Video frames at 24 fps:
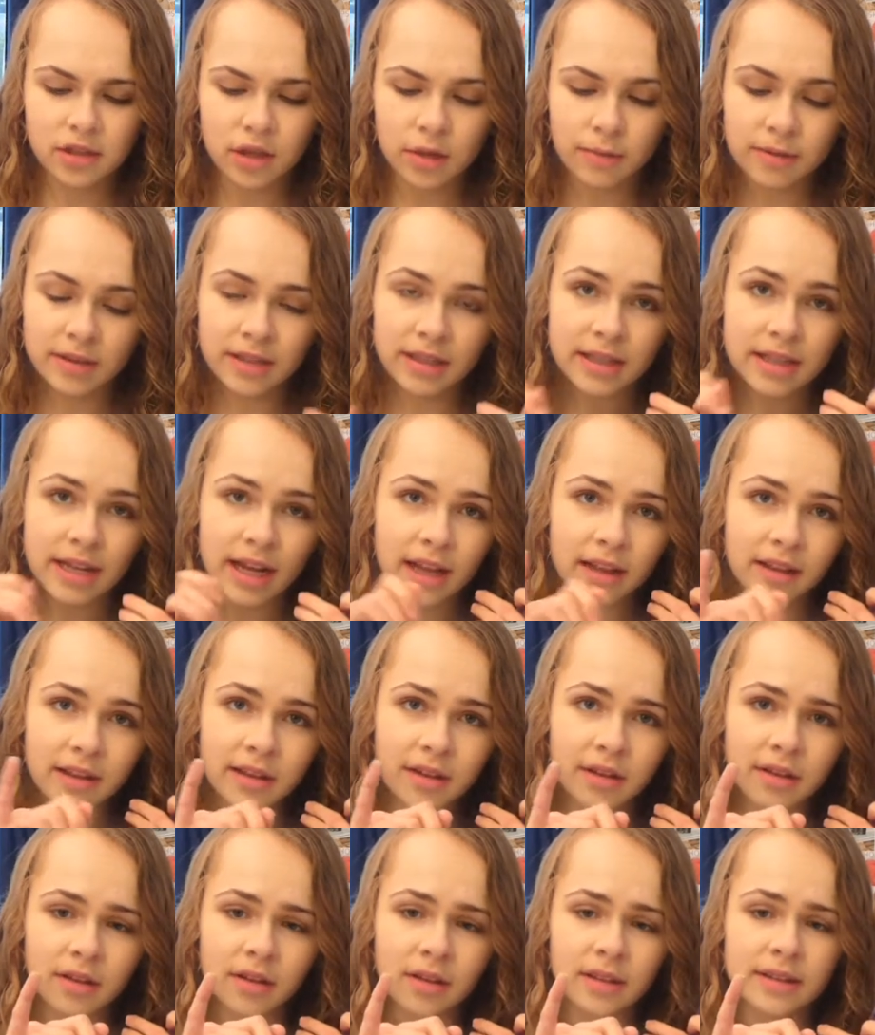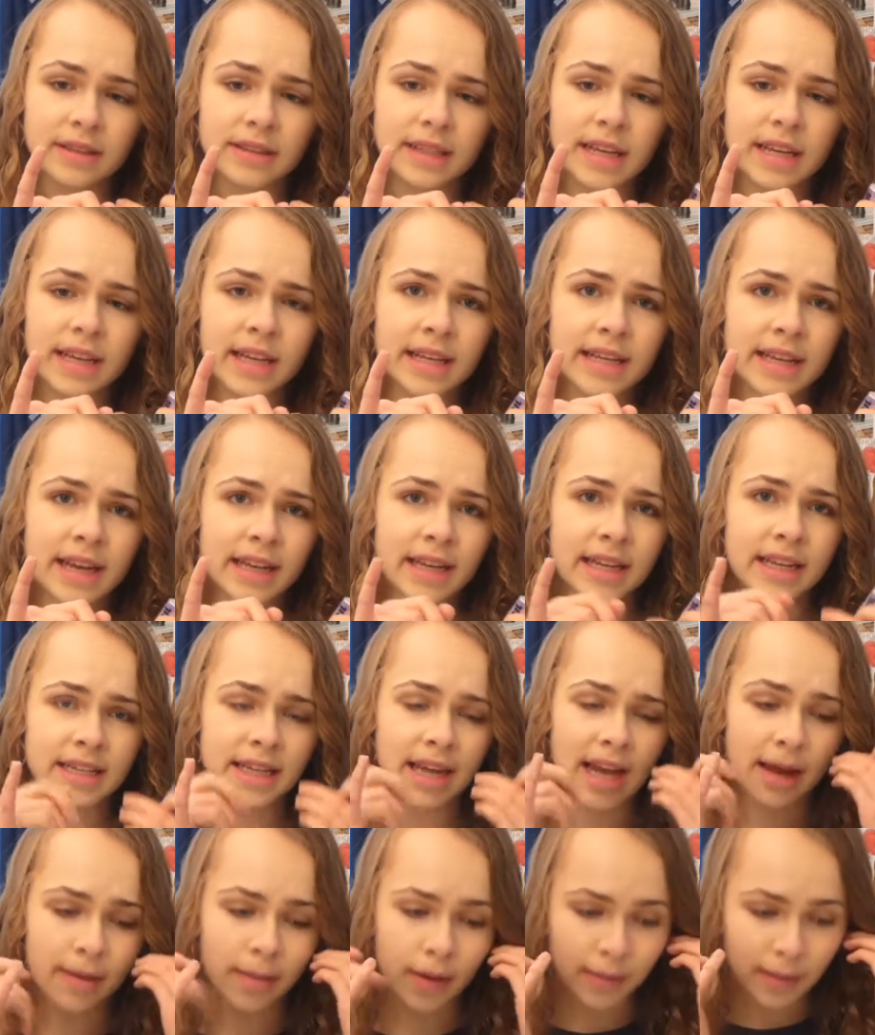So I'm just going to take a little teeny tiny
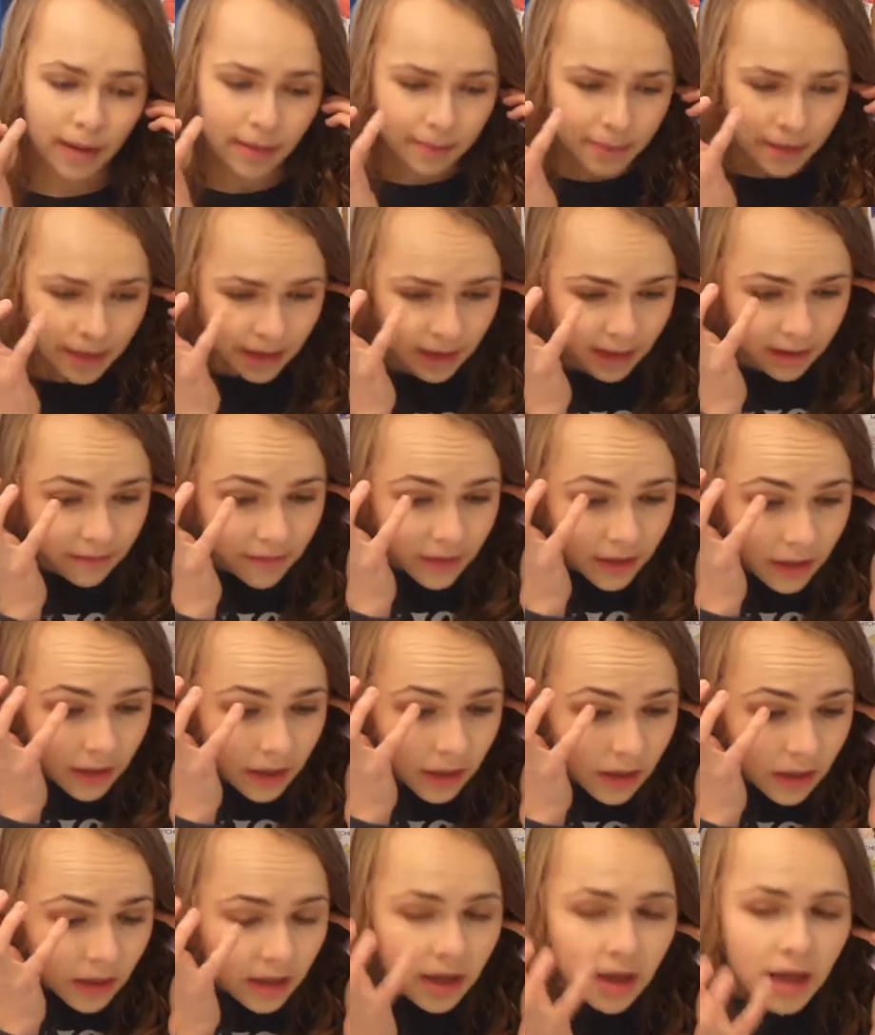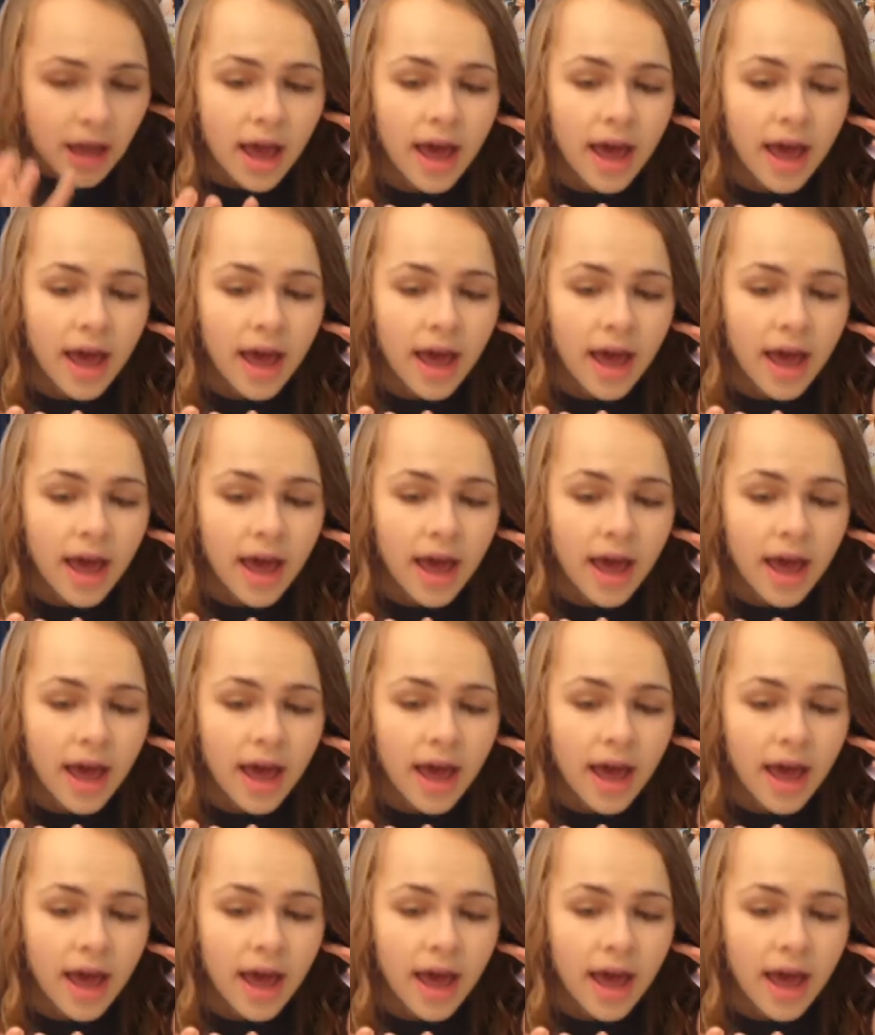dab on my pinky finger,